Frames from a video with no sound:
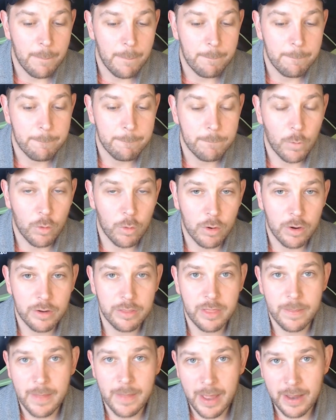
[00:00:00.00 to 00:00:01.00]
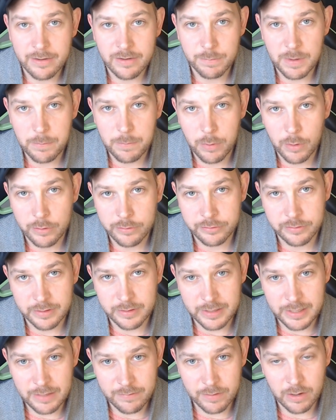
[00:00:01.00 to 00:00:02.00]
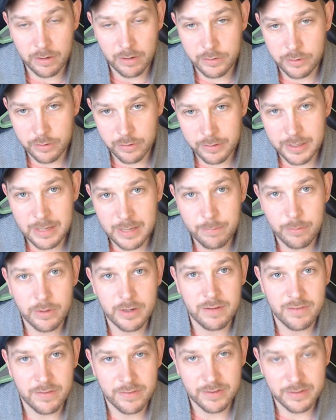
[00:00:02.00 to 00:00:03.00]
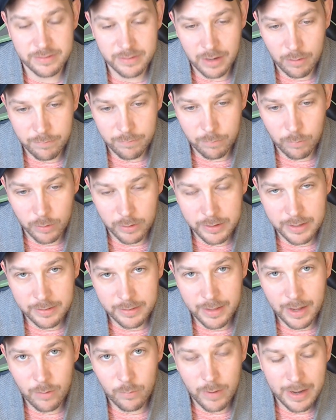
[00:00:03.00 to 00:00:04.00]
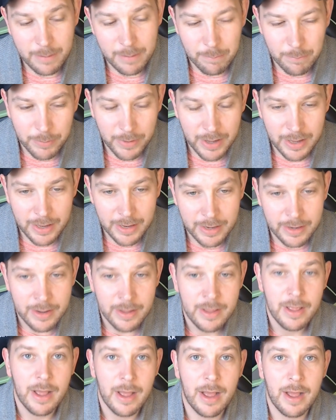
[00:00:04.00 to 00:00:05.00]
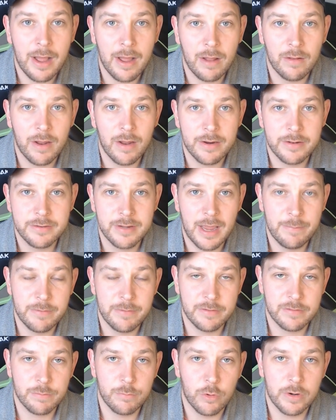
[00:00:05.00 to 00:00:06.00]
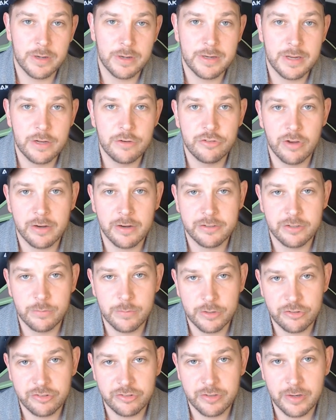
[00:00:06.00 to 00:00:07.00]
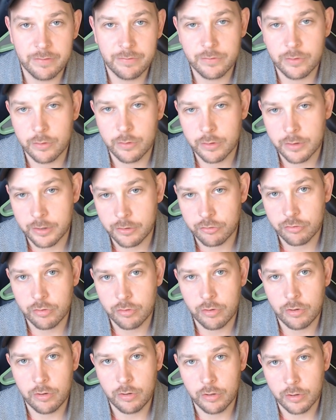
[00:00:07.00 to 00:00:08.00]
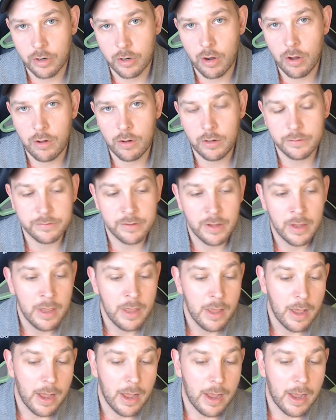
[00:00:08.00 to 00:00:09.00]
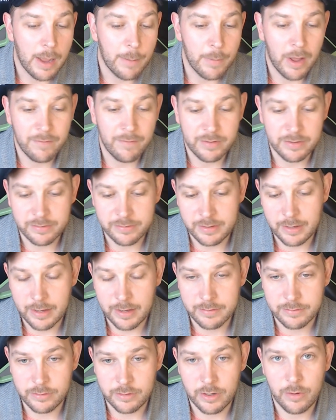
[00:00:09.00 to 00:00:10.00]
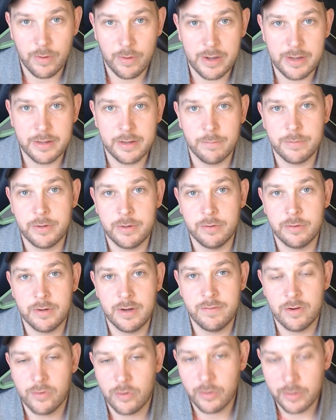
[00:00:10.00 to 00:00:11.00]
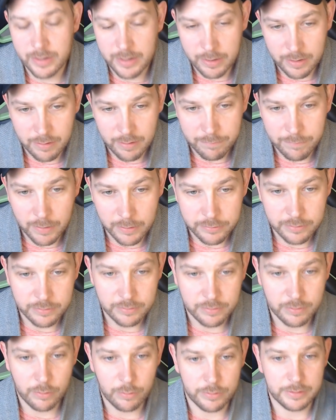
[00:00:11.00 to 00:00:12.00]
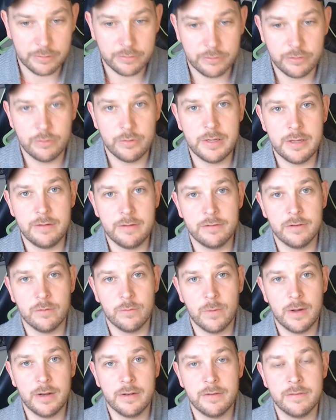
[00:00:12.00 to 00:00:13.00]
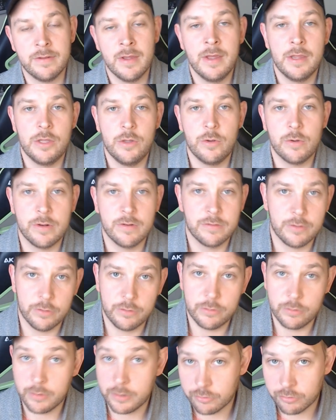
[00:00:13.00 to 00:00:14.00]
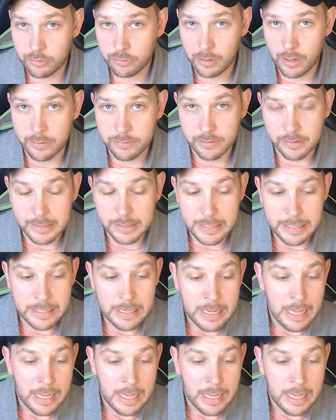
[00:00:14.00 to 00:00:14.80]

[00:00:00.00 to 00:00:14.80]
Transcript: more than that to be pushed even on your keyboard, even if it's not working that way. But a lot of times it's more in conjunction with shift or control or alt. Obviously, as you know, any computer, even if it only functions holding 2 keys at once, you can still do Control-Alt-Delete.